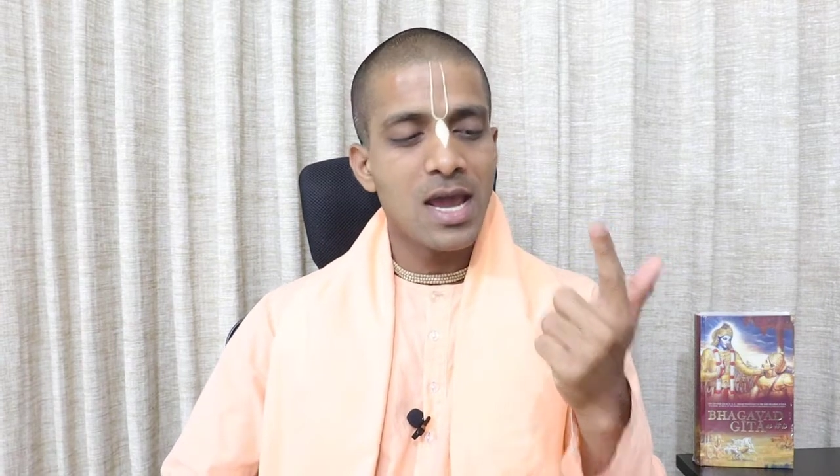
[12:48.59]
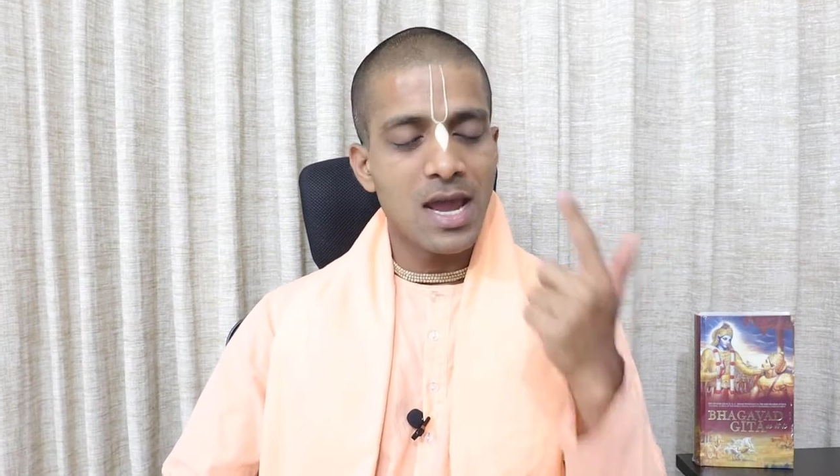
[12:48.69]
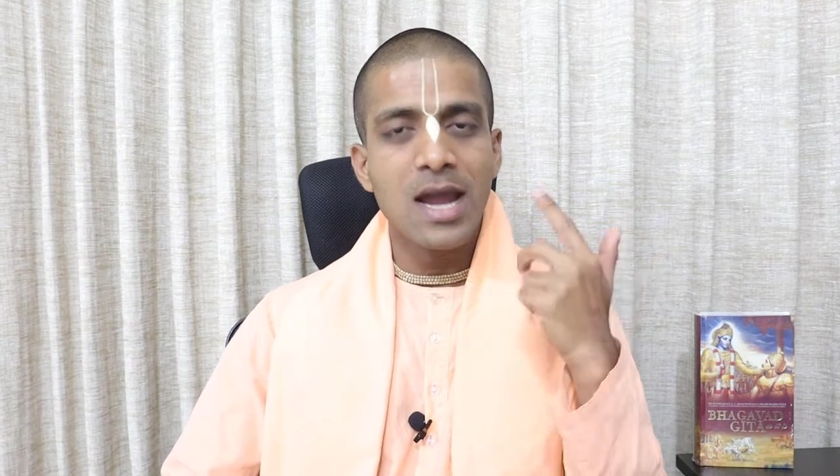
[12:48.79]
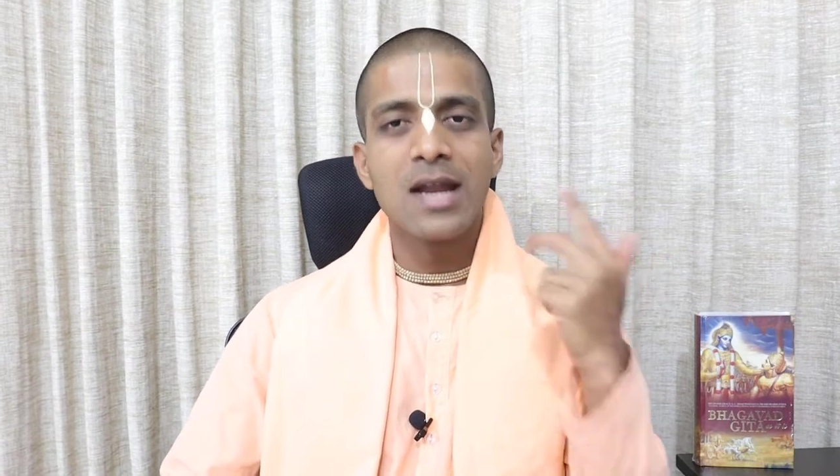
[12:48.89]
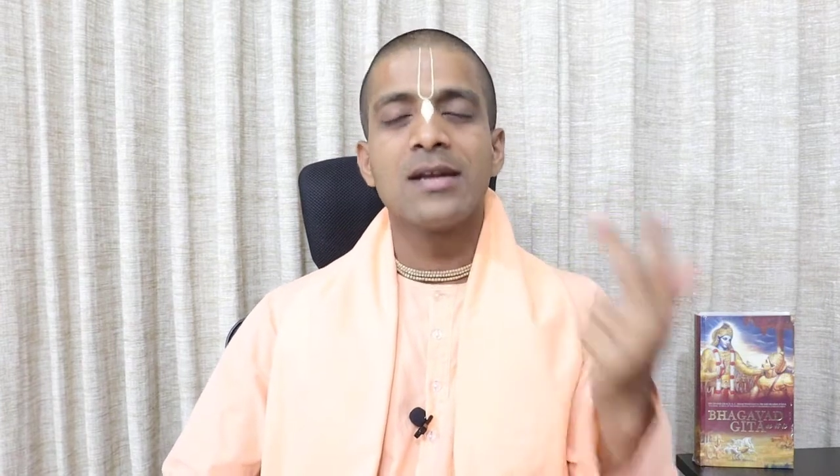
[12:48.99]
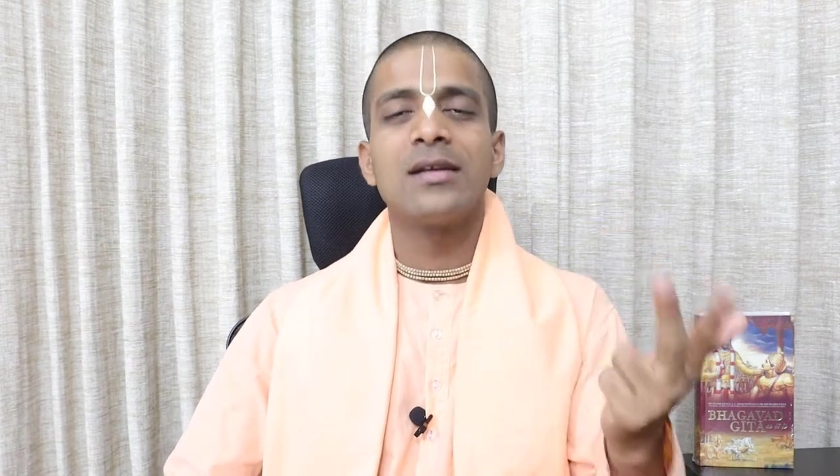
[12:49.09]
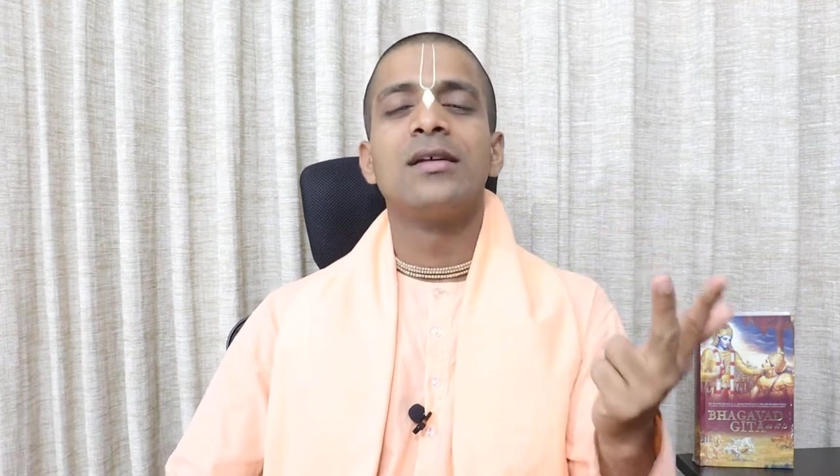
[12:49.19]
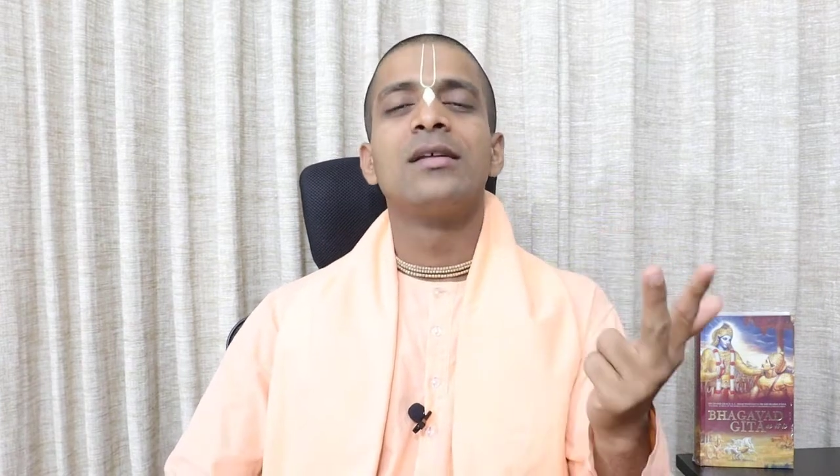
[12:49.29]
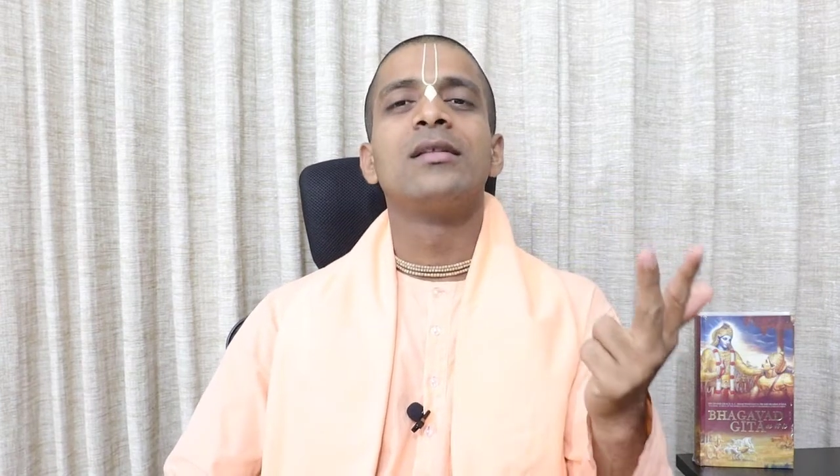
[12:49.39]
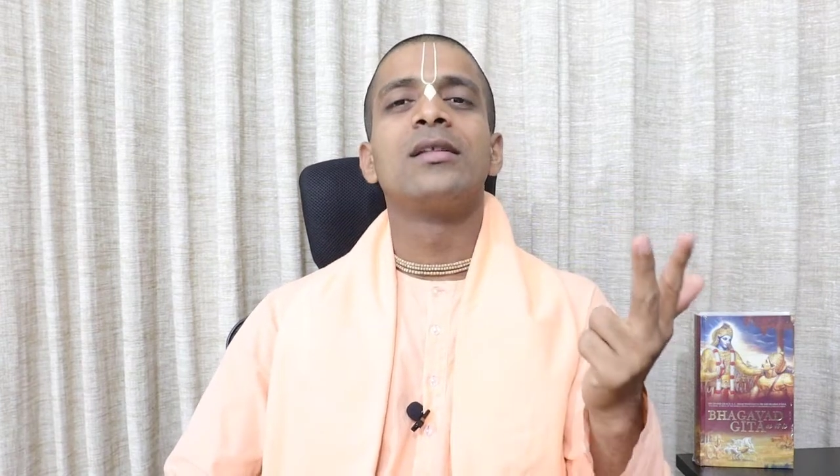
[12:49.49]
and
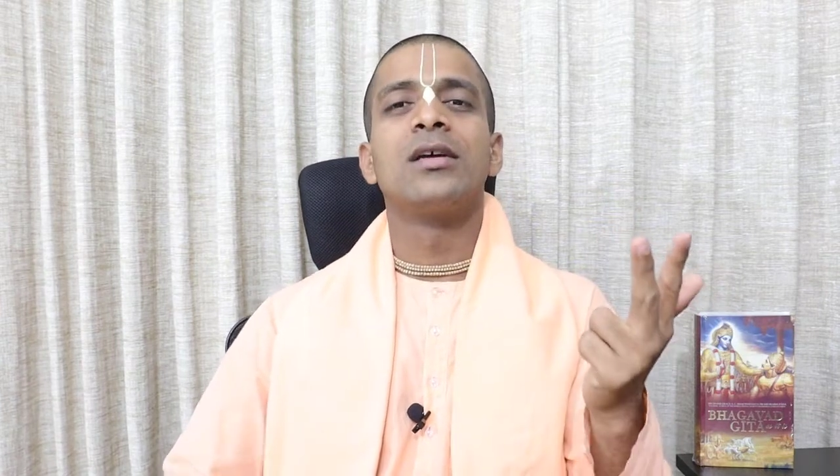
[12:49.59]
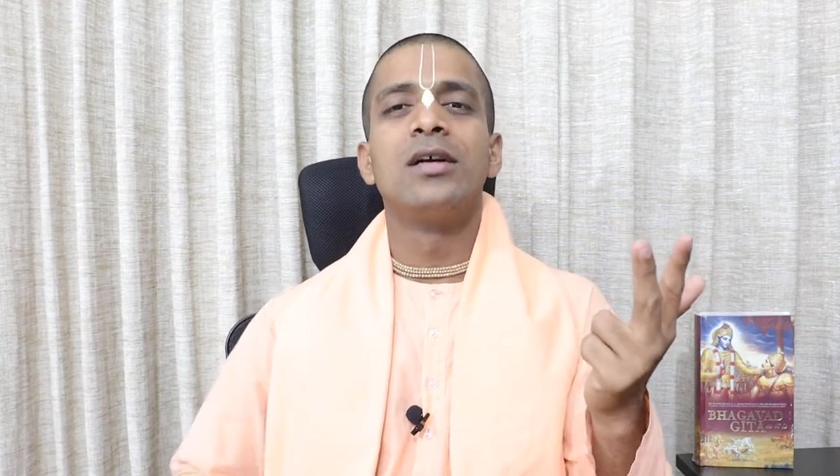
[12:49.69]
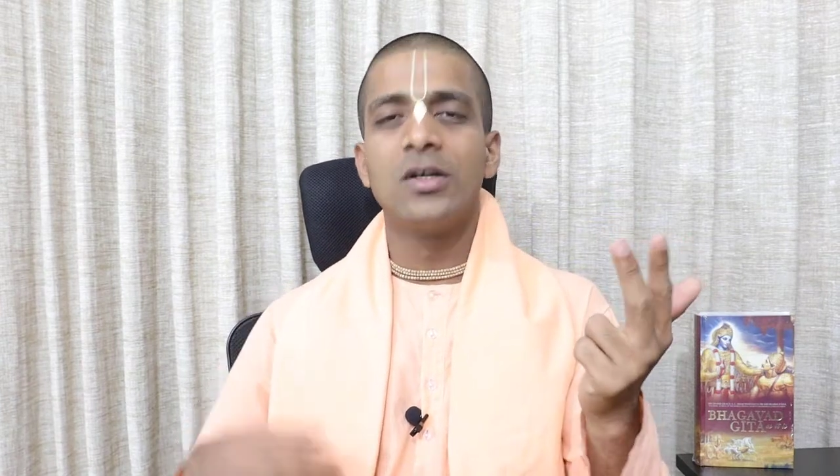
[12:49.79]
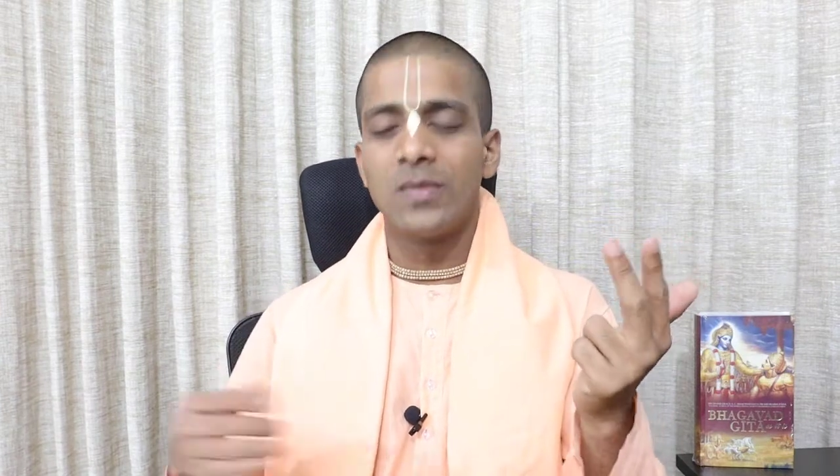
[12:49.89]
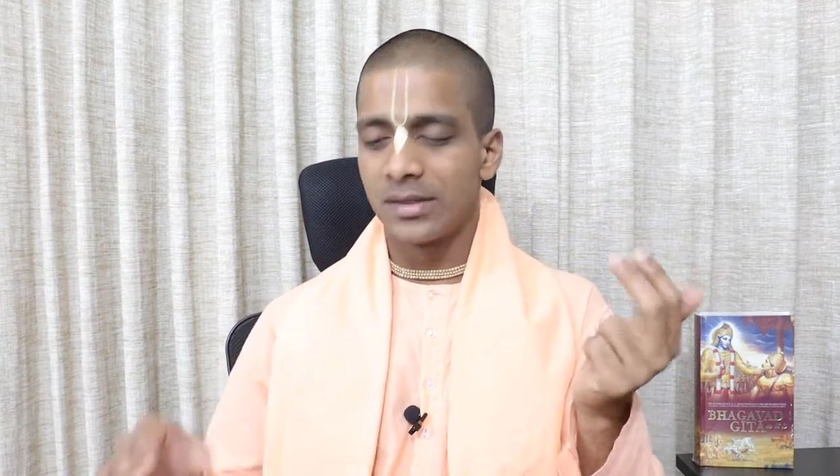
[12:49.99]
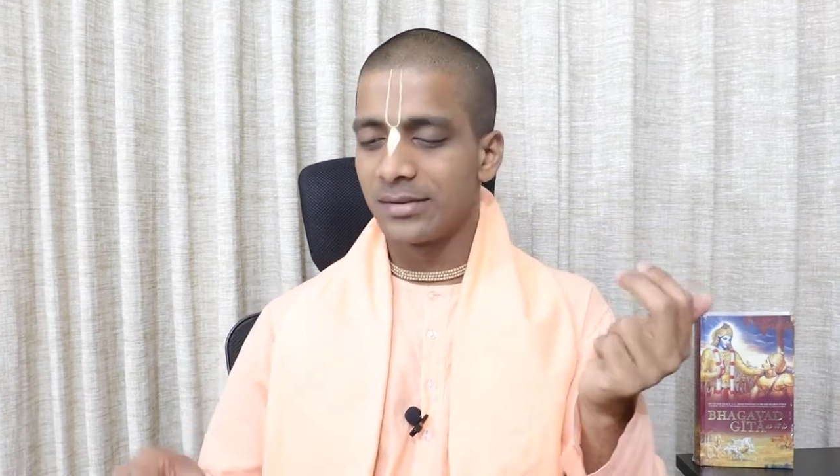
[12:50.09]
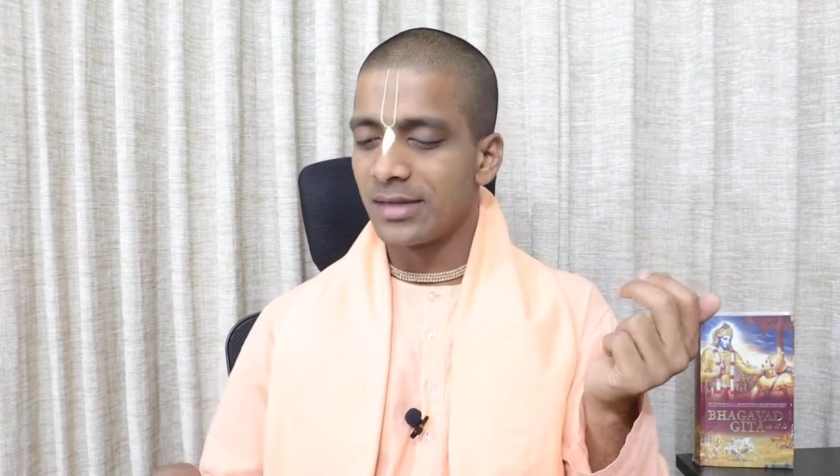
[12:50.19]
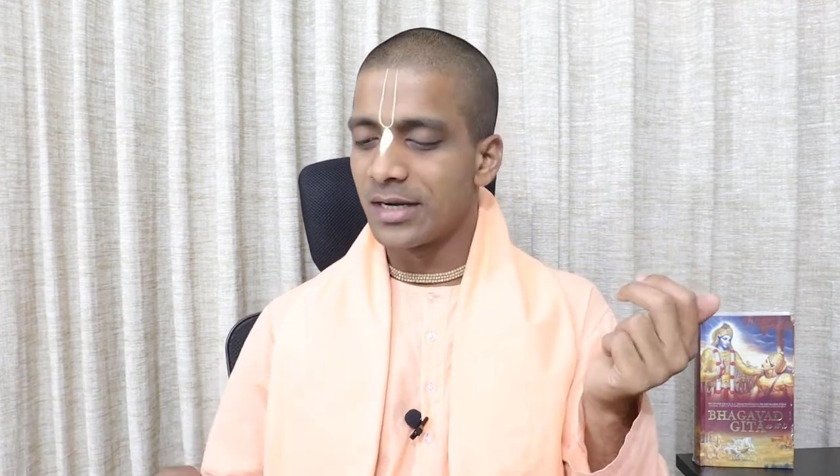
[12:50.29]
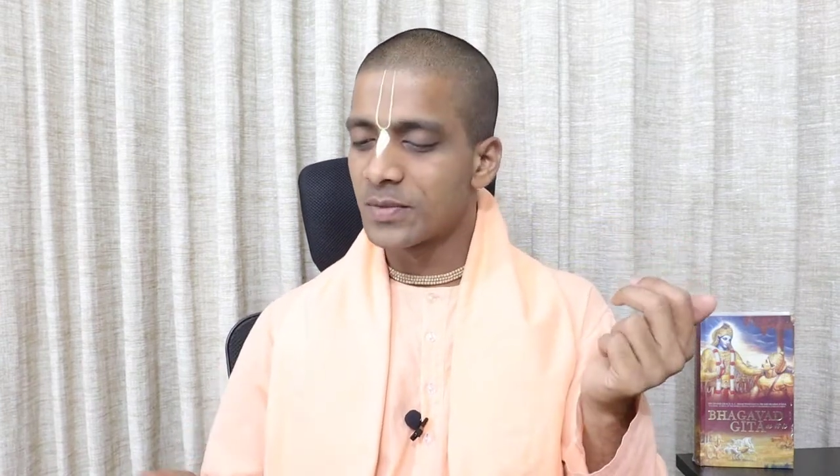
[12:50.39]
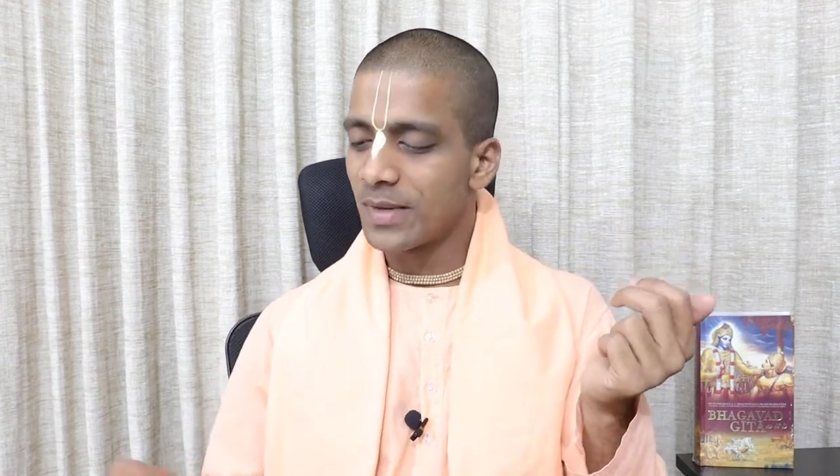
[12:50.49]
the third one
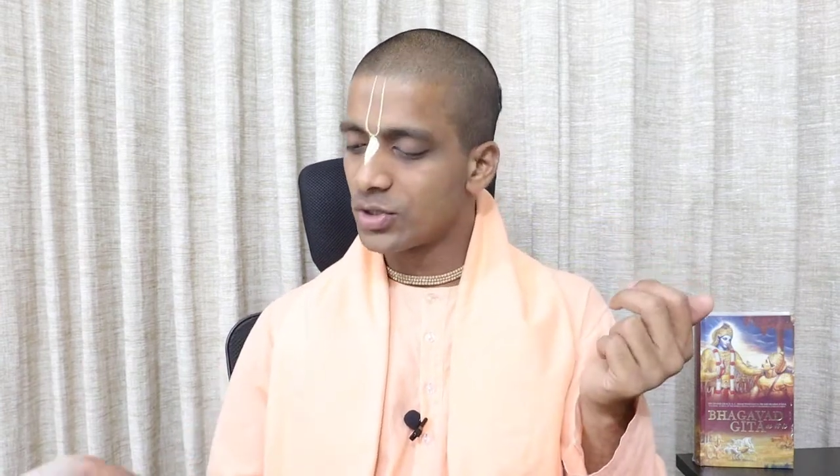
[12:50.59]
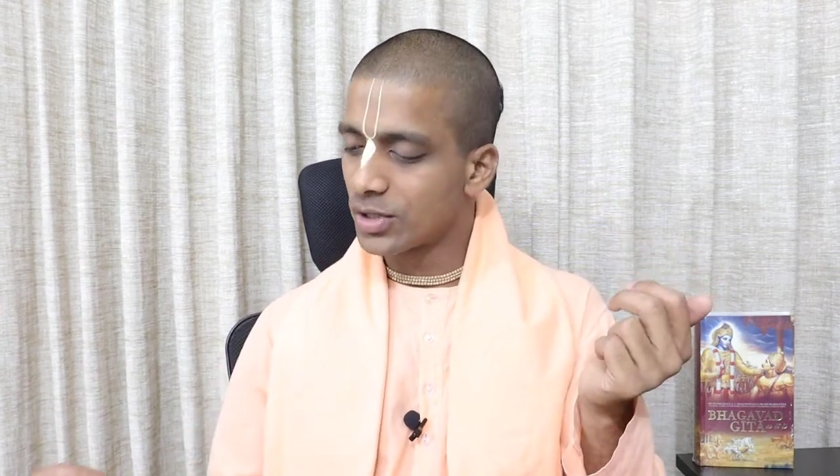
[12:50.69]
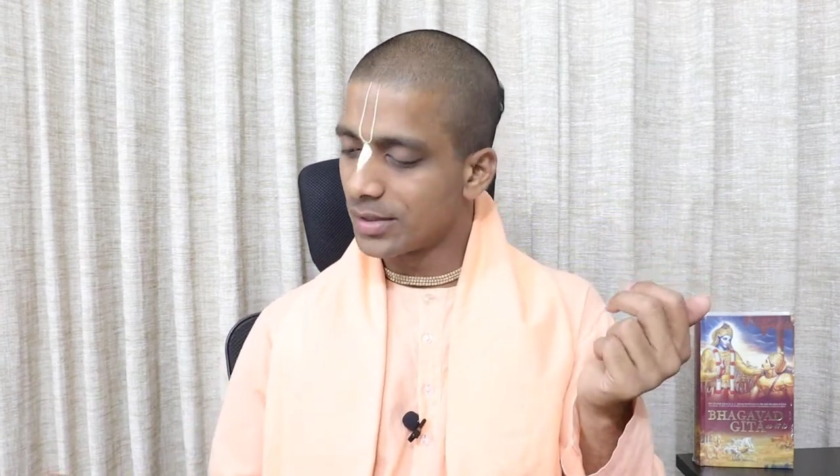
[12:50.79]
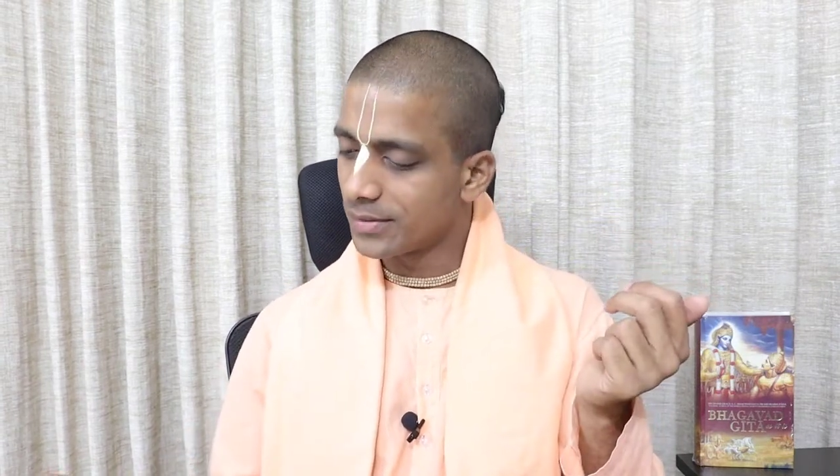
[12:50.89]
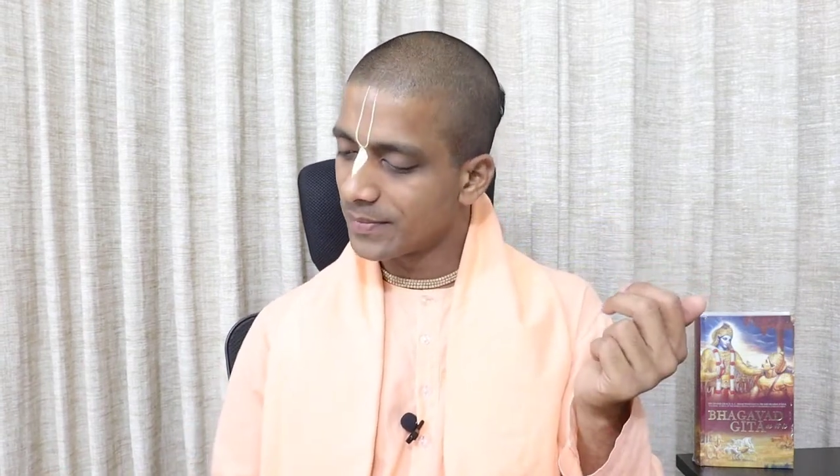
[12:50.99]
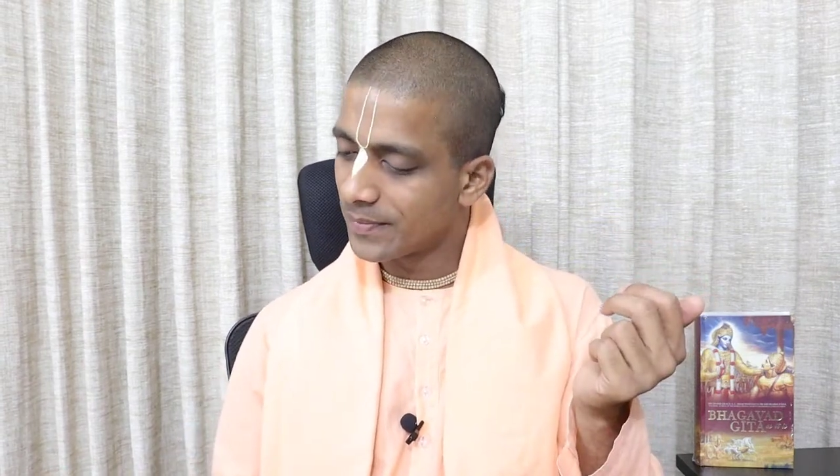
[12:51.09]
that is mentioned